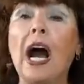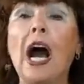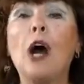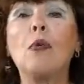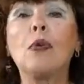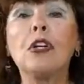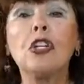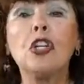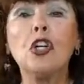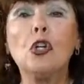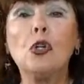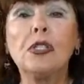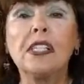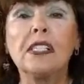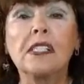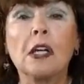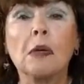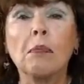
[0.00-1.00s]
Our
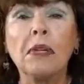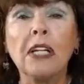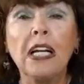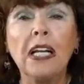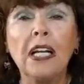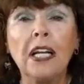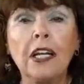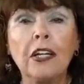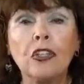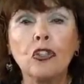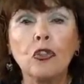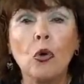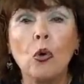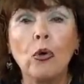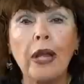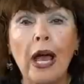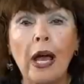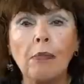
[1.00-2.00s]
news is completely
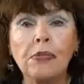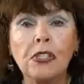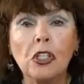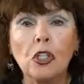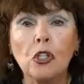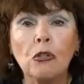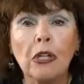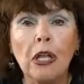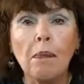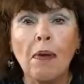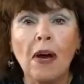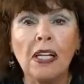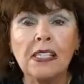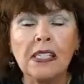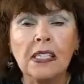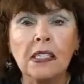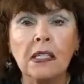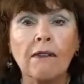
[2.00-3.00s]
controlled, absolutely,
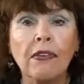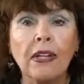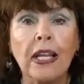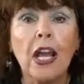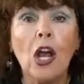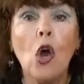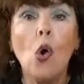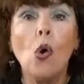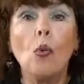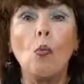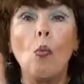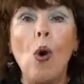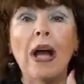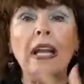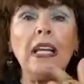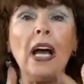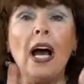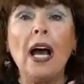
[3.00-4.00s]
positively,
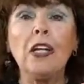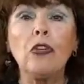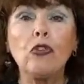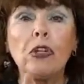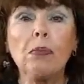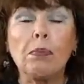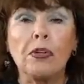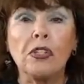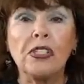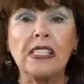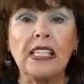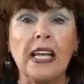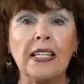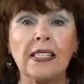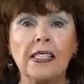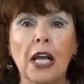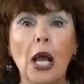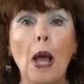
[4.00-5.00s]

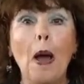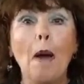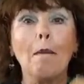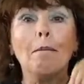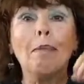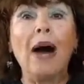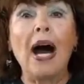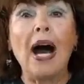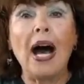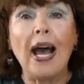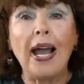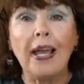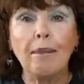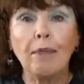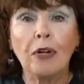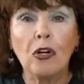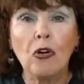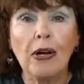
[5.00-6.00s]
100%
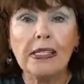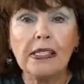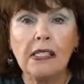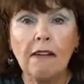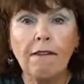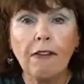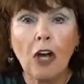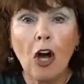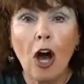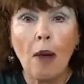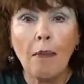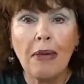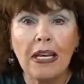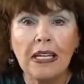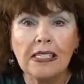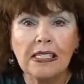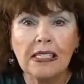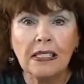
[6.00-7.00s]
by progressive
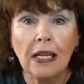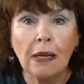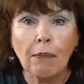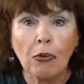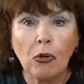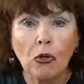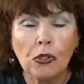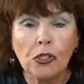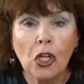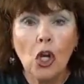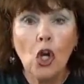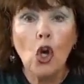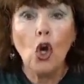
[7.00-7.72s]
communist liberals